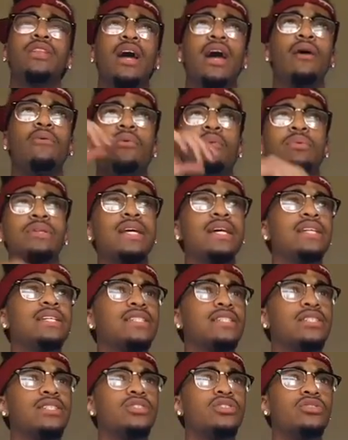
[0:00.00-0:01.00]
Like, what was I
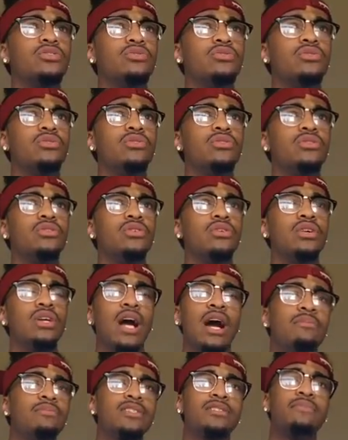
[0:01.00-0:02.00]
listening to?
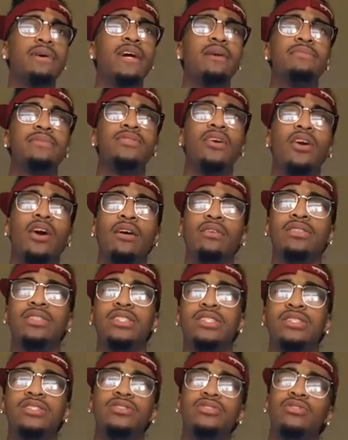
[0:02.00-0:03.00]
I'm just make up a song I
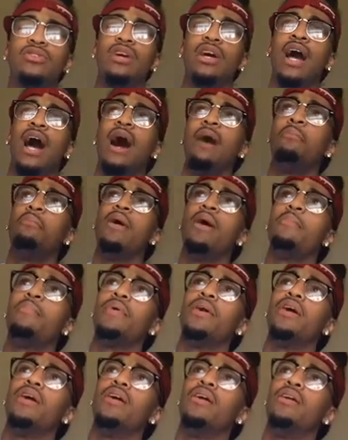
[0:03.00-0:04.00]
was listening to. I'm
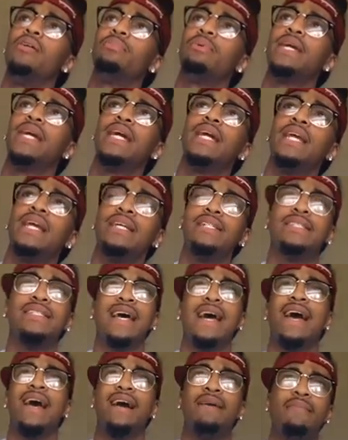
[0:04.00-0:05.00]
bumping Kidding.
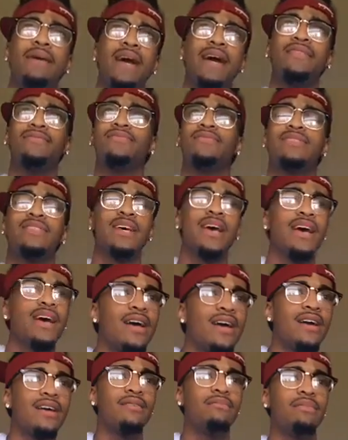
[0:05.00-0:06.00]
Time after
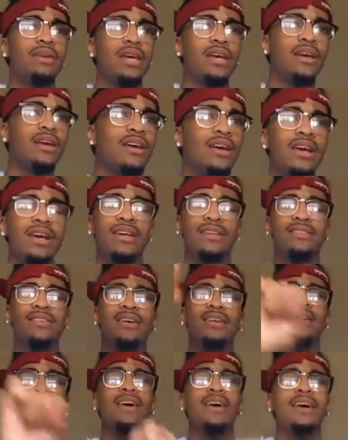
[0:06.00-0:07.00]
time, yeah.
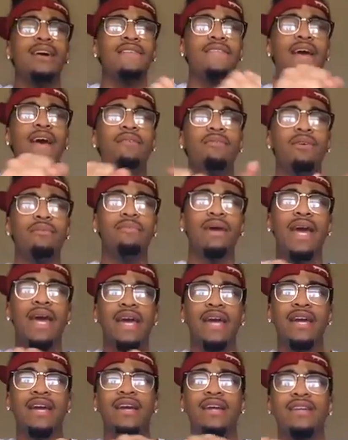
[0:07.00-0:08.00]
The love that we
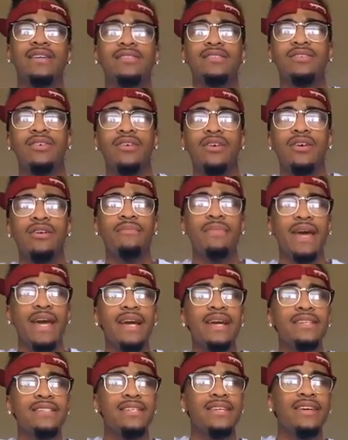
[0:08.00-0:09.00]
make, and it's so
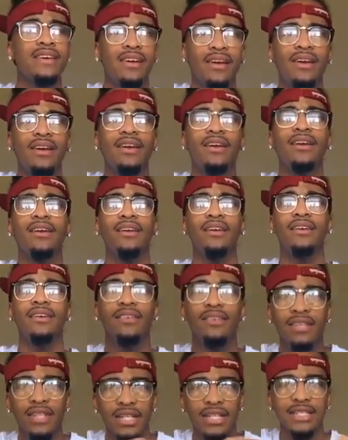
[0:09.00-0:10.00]

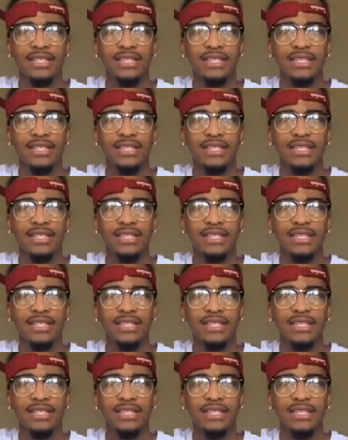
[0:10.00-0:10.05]
amazing.